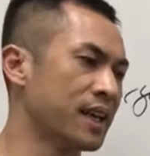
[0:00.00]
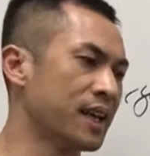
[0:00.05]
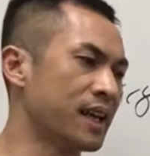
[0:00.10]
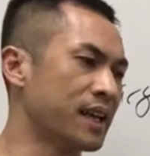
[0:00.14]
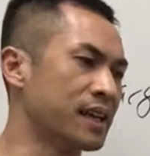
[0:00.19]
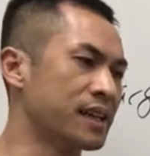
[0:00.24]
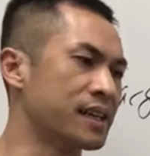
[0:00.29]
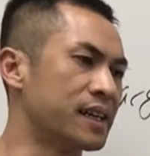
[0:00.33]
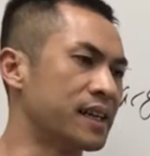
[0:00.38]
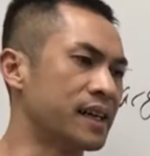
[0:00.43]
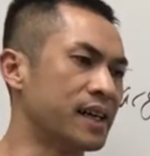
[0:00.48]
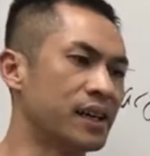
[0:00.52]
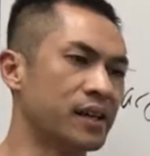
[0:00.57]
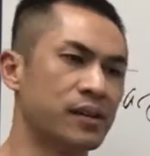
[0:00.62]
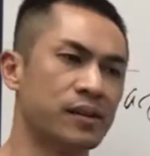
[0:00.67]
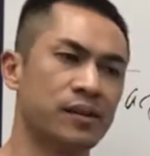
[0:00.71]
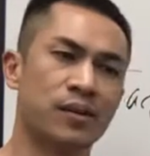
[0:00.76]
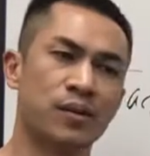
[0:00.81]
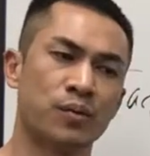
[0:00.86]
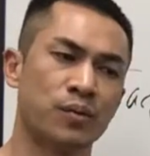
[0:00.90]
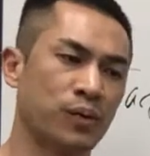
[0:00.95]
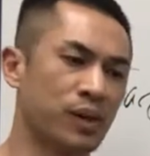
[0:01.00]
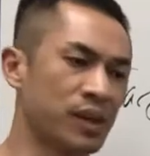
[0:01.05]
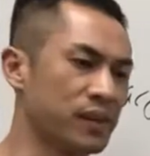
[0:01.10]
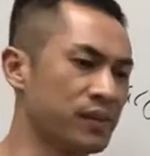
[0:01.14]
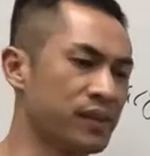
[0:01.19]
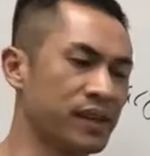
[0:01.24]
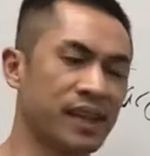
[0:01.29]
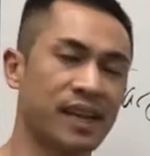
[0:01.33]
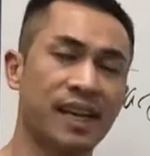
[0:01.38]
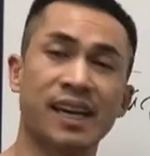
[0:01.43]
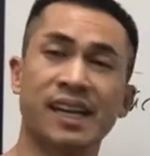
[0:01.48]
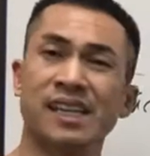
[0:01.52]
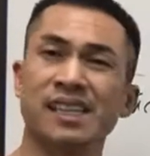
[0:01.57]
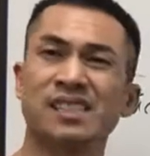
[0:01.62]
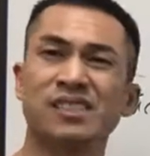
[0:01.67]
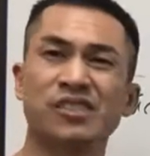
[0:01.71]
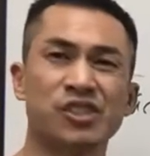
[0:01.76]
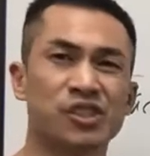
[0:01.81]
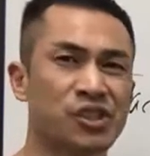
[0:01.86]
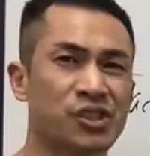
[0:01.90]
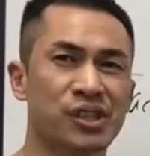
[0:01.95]
And whether, again,
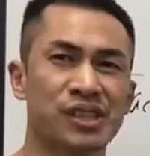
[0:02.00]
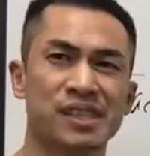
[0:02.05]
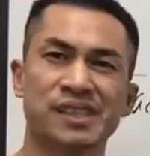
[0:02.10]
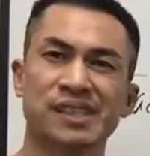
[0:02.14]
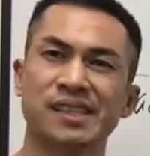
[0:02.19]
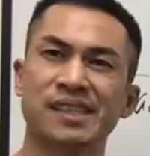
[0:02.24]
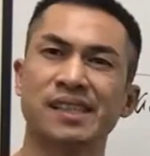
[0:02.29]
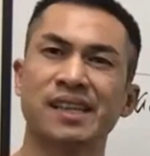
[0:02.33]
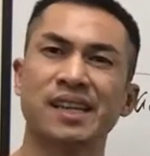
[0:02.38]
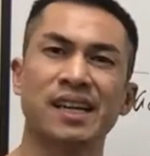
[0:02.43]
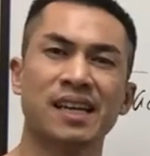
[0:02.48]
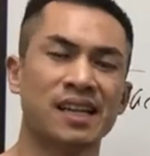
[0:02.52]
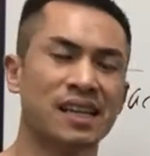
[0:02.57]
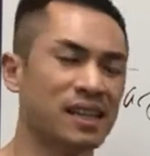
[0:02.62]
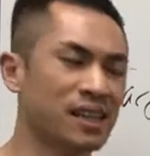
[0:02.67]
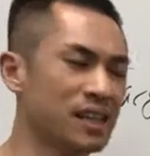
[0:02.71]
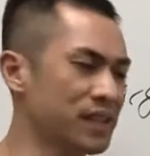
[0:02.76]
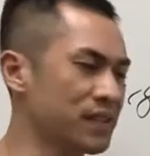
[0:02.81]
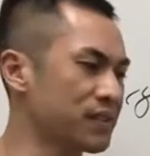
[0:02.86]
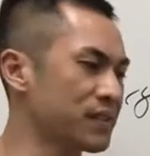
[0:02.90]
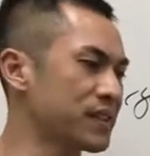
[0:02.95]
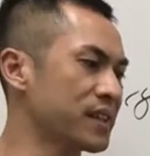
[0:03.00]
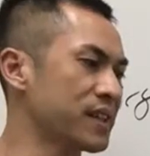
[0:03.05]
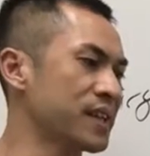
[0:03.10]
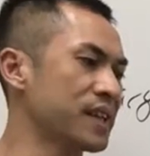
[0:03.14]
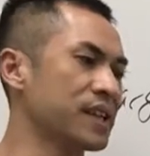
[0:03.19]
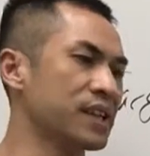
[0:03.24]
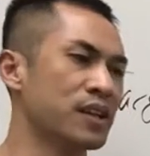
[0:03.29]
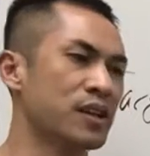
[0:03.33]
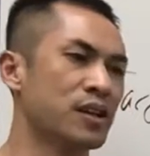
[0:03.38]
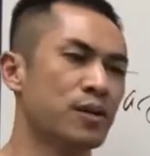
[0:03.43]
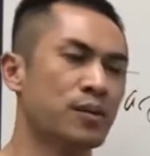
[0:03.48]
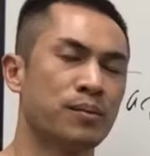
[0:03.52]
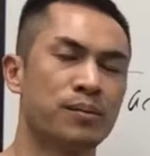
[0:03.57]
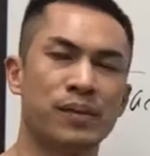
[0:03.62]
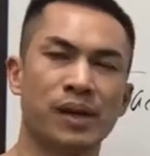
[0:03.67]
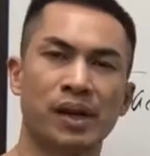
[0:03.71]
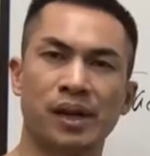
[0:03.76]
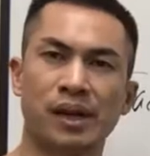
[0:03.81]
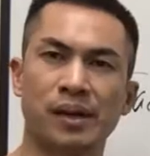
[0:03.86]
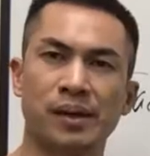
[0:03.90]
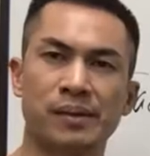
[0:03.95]
it's nutrition, lifting,
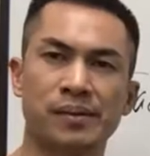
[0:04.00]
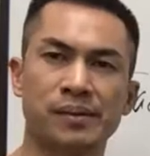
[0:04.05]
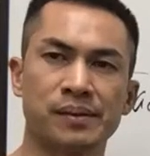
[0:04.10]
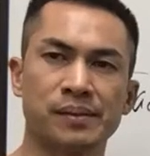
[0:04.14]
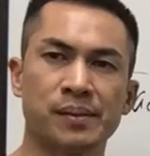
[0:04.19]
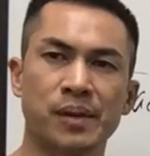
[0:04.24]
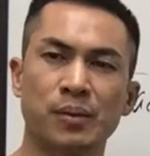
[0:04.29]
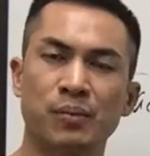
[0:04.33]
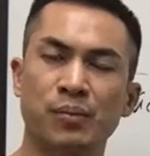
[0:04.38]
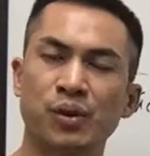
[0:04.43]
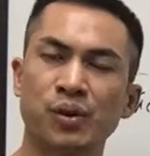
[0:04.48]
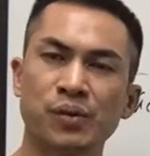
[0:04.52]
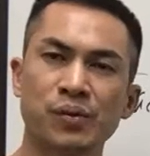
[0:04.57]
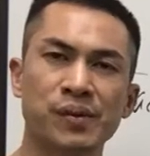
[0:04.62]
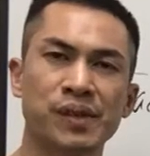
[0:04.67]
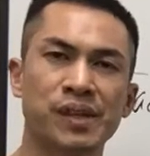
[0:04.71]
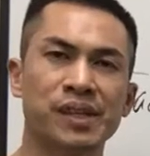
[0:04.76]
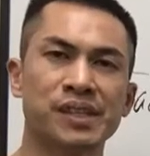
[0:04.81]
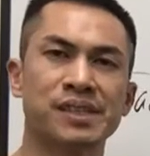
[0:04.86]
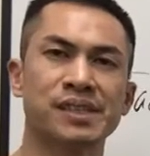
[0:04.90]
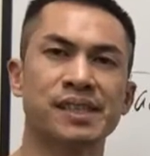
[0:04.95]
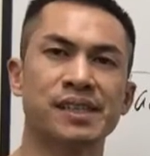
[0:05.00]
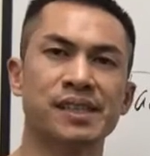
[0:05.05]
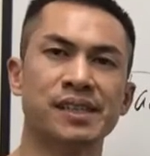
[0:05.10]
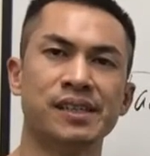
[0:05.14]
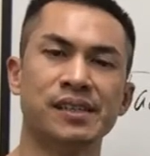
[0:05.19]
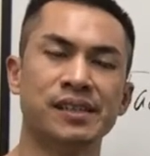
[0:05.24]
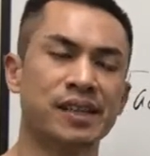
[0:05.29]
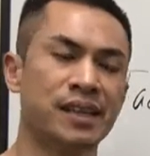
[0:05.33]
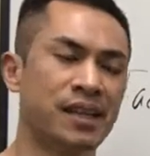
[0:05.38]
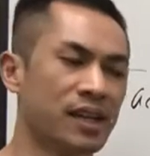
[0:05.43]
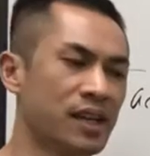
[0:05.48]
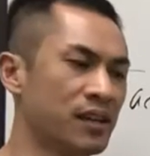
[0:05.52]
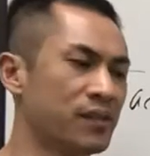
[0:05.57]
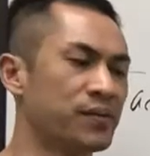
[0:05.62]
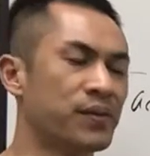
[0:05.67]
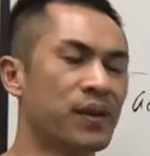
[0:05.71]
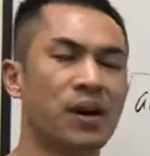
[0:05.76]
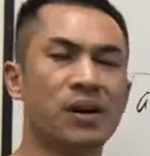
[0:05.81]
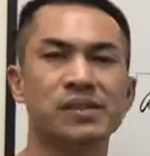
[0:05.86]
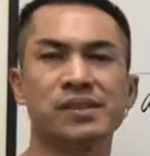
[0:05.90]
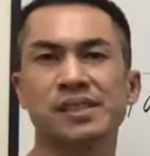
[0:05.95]
improving your skill,
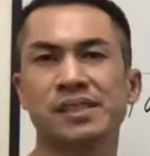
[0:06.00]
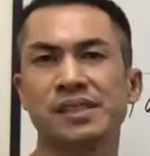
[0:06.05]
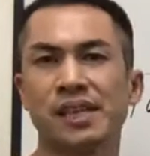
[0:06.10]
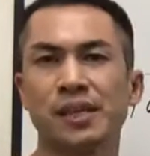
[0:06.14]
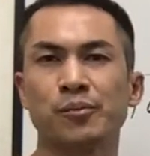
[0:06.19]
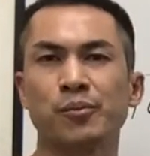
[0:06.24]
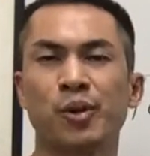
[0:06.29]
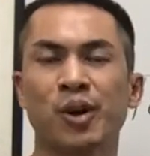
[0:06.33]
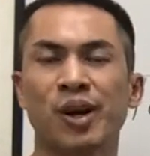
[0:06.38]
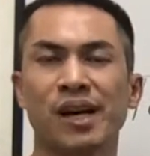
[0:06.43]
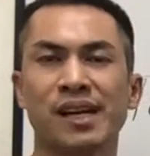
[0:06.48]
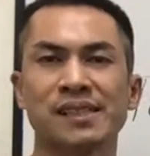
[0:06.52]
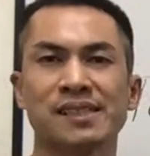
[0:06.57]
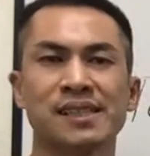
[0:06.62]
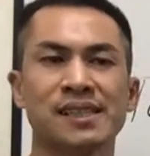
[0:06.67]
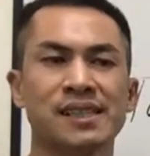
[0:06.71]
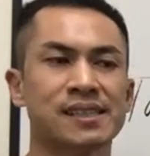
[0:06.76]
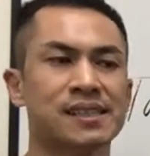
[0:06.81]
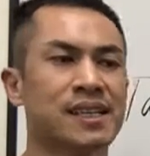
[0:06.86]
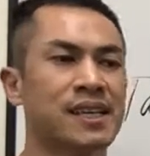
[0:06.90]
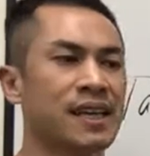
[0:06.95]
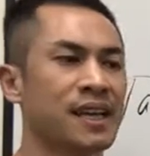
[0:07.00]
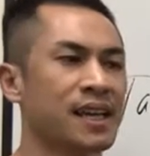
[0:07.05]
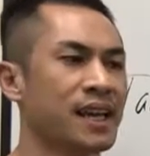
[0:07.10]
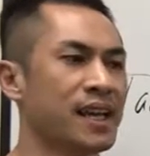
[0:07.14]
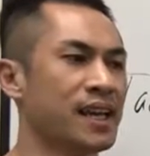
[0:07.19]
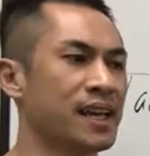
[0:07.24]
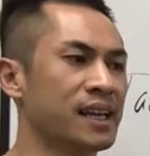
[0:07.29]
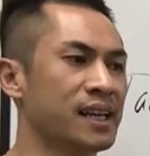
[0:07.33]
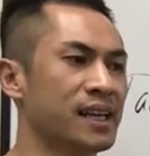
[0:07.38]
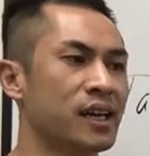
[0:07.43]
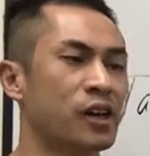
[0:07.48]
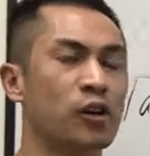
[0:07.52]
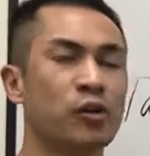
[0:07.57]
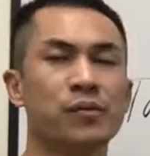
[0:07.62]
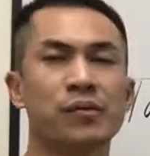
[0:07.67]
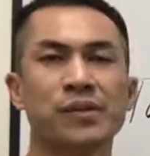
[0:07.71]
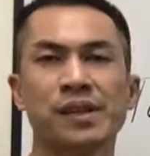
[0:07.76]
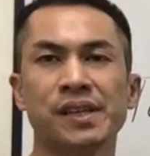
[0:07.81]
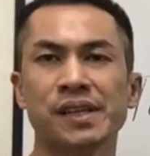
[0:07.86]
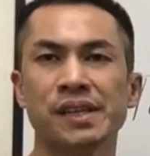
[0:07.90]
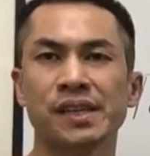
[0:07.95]
it follows the same process. And
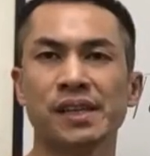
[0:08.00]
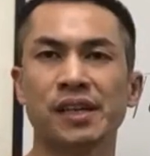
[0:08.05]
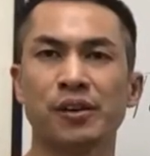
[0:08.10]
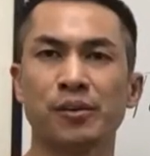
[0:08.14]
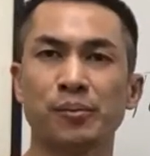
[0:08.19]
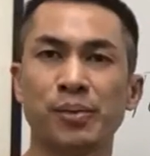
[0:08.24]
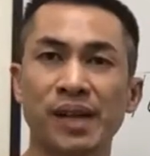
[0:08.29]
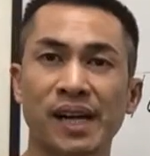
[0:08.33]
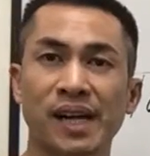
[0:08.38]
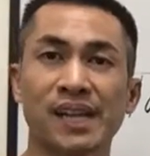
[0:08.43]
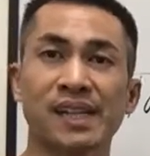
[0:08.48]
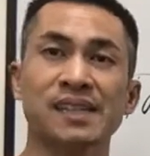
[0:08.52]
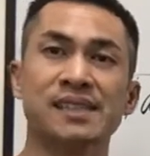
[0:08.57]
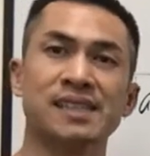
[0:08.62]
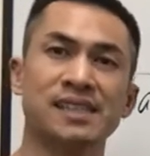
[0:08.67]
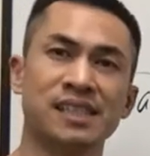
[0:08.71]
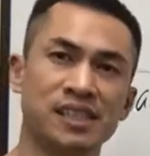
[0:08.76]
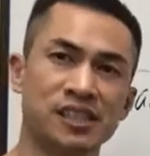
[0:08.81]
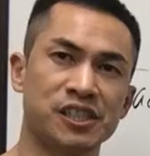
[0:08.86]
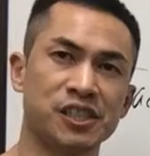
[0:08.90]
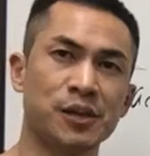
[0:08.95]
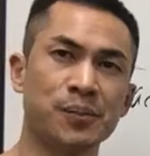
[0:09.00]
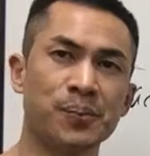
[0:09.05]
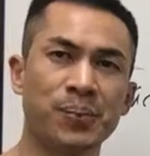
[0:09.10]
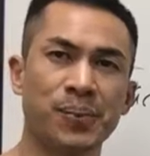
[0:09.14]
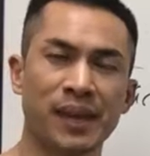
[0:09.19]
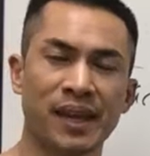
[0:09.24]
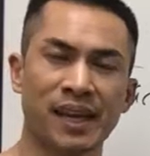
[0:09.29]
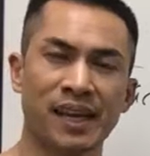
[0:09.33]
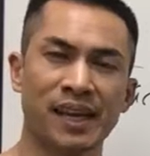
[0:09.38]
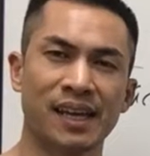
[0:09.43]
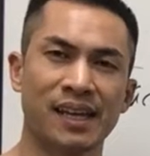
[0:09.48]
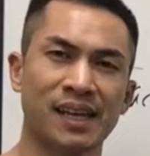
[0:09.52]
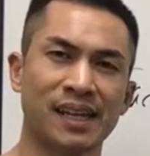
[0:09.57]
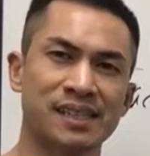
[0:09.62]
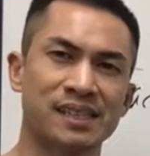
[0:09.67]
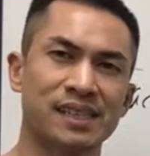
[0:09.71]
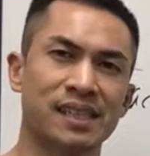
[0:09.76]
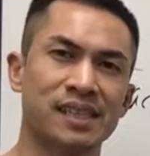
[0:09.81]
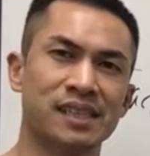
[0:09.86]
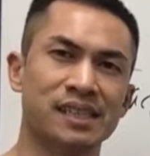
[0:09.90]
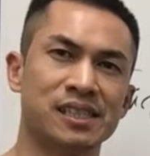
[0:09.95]
hopefully you can apply this in the gym and
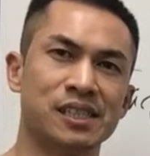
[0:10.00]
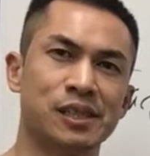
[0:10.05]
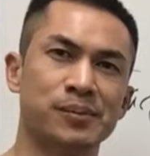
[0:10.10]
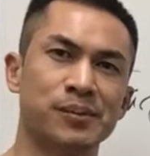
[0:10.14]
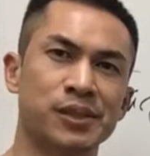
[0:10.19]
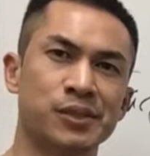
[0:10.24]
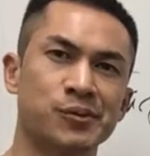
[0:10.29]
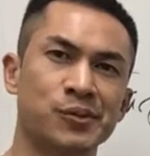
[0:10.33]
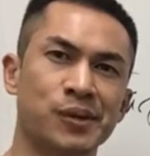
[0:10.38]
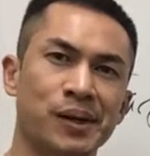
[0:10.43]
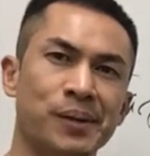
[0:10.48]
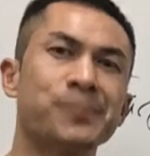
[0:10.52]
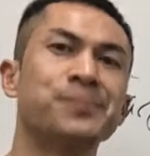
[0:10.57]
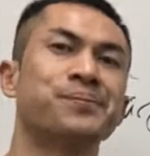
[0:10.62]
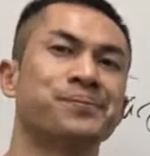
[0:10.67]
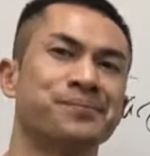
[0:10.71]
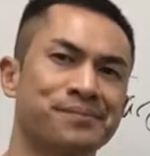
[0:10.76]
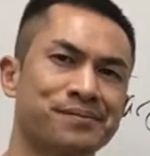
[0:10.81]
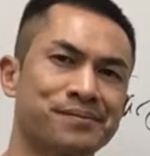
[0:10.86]
outside the gym as well.